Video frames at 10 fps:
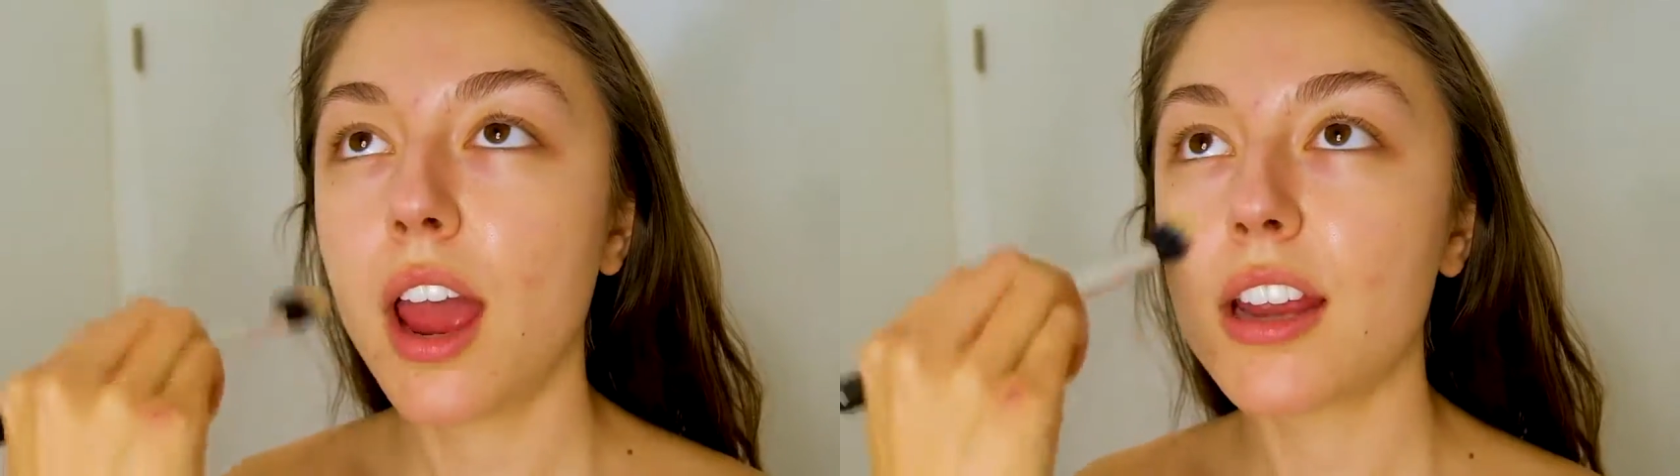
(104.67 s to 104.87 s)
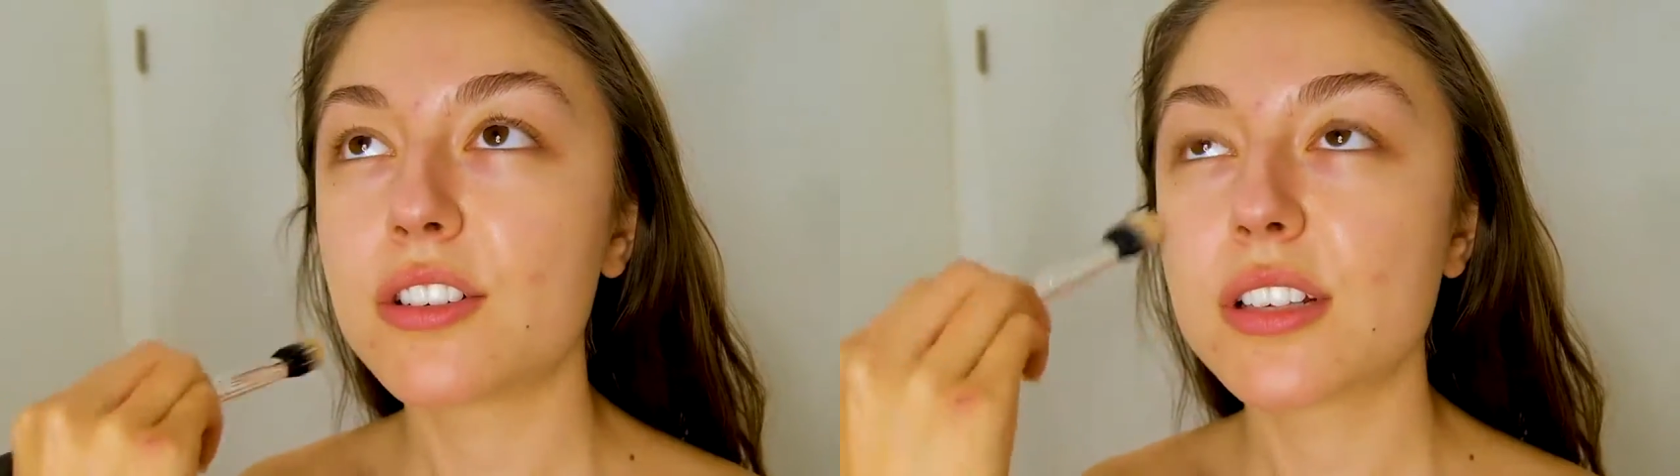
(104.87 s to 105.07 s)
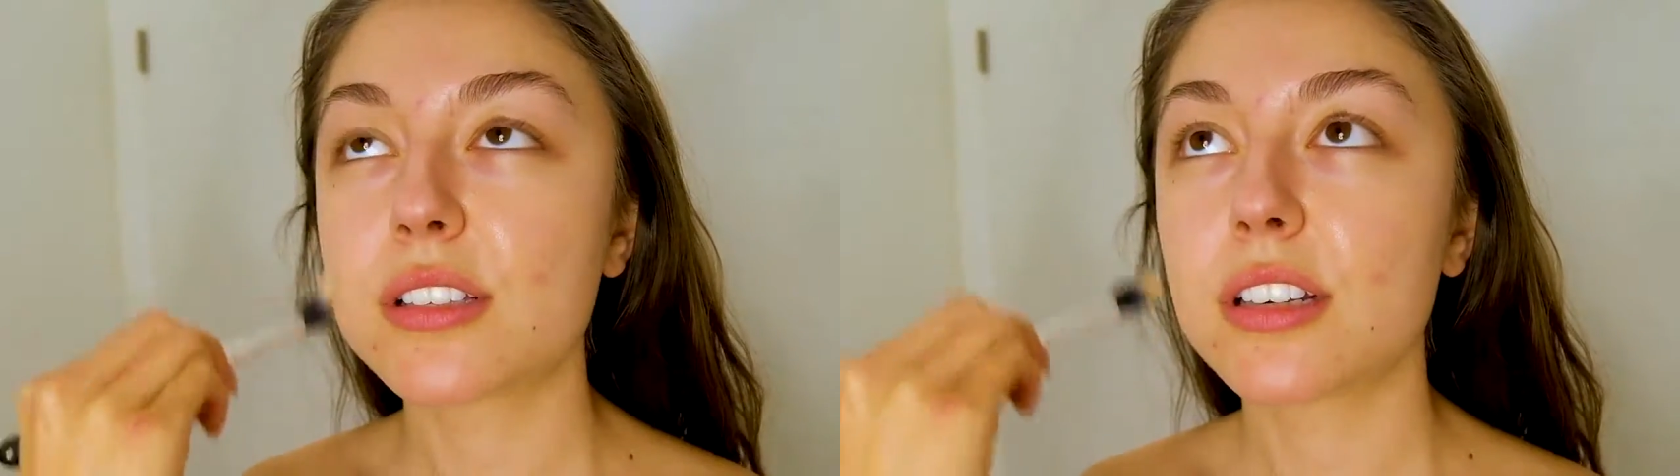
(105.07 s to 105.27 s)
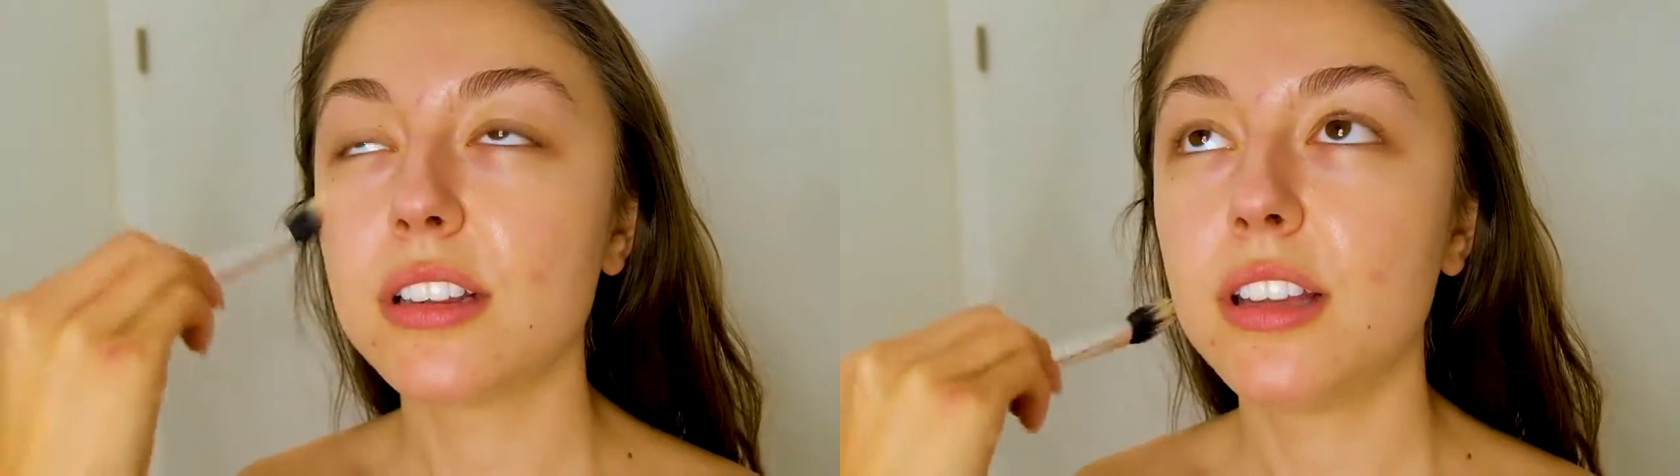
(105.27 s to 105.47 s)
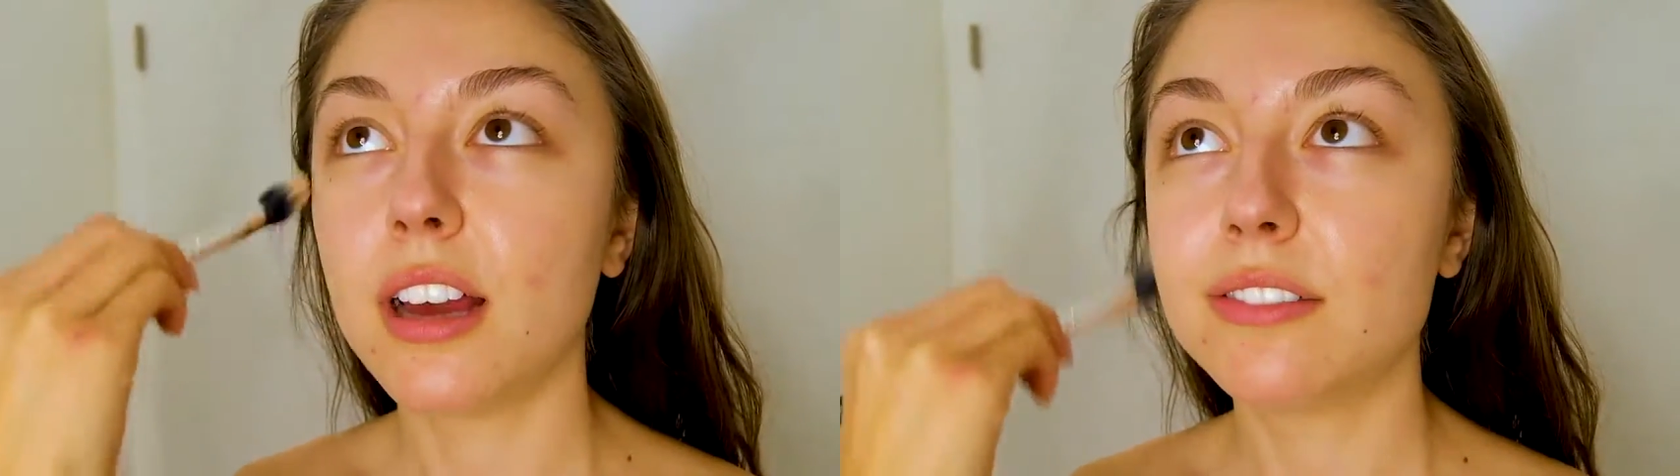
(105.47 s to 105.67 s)
I just
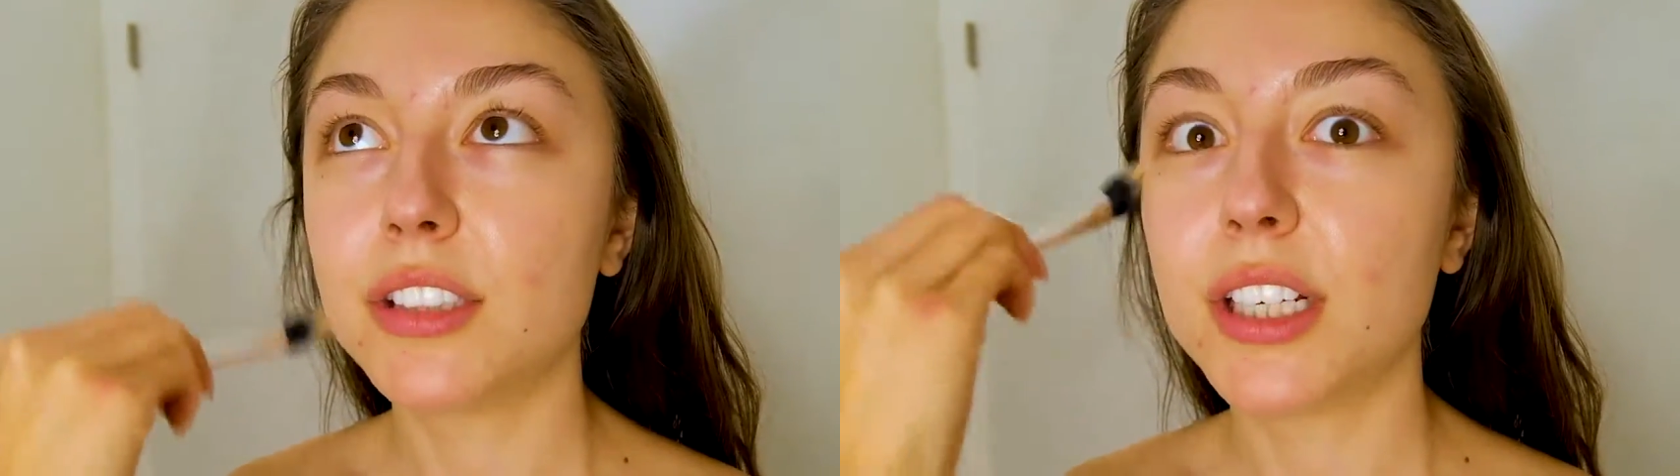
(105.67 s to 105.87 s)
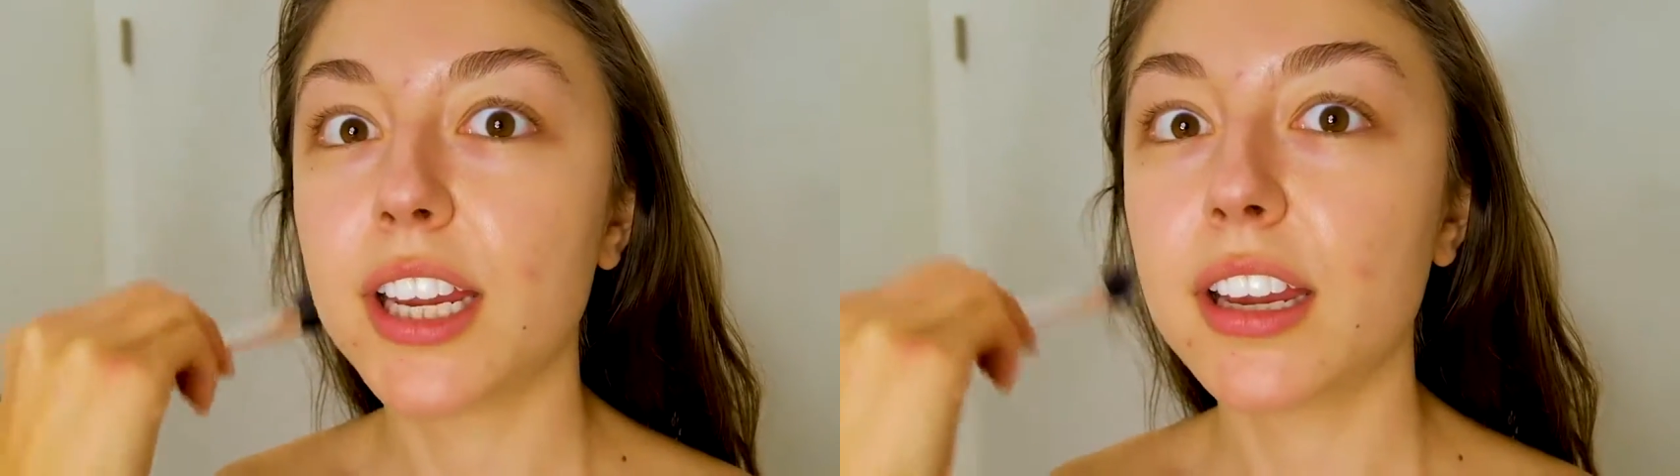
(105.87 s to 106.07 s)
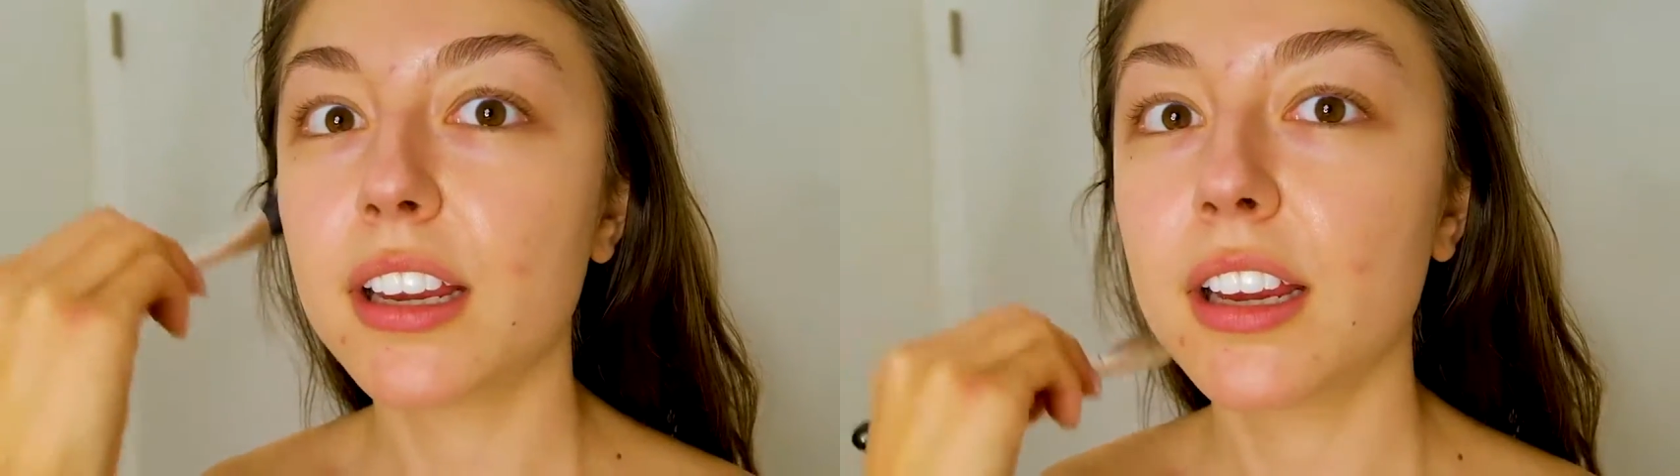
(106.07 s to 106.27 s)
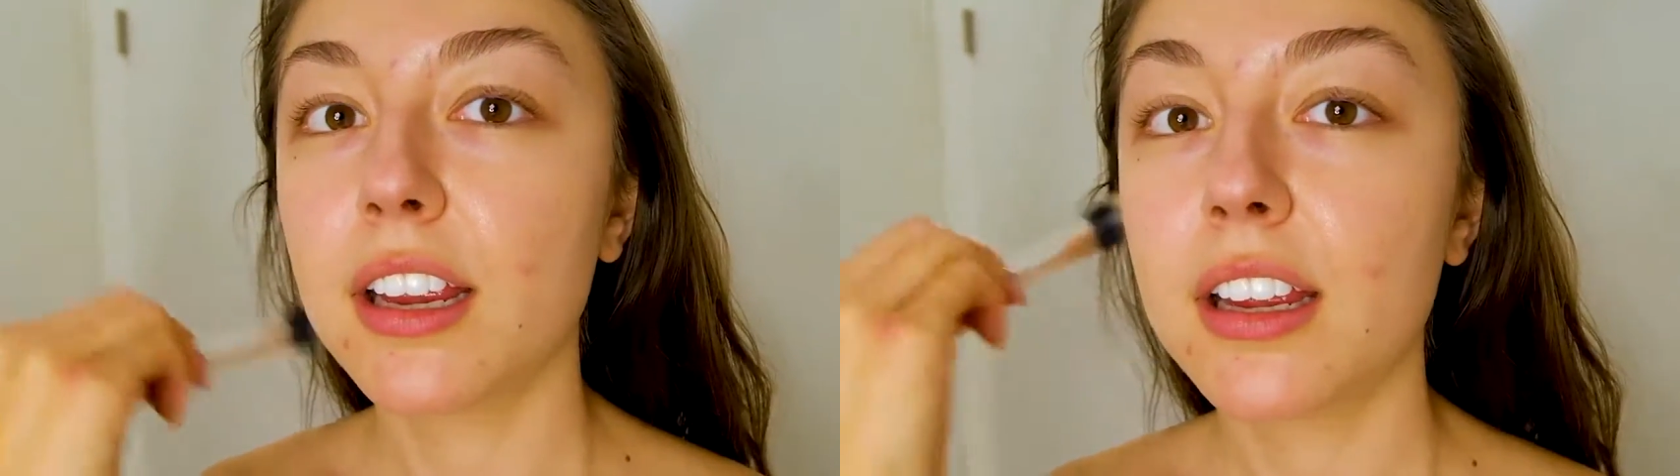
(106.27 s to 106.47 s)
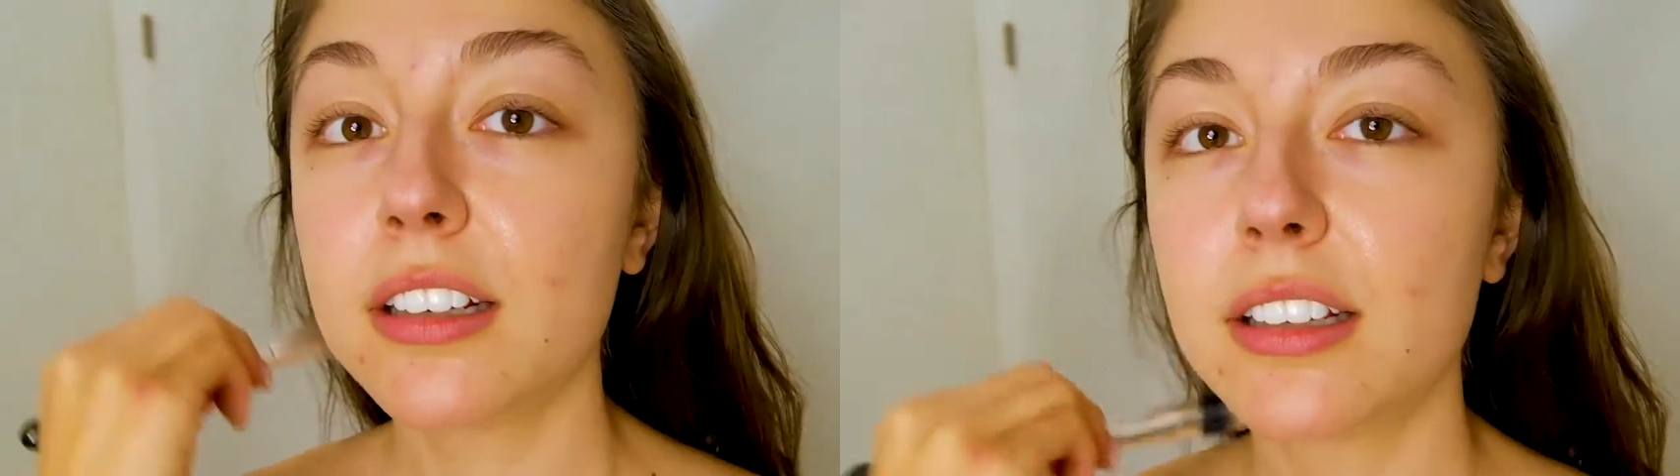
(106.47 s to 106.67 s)
love looking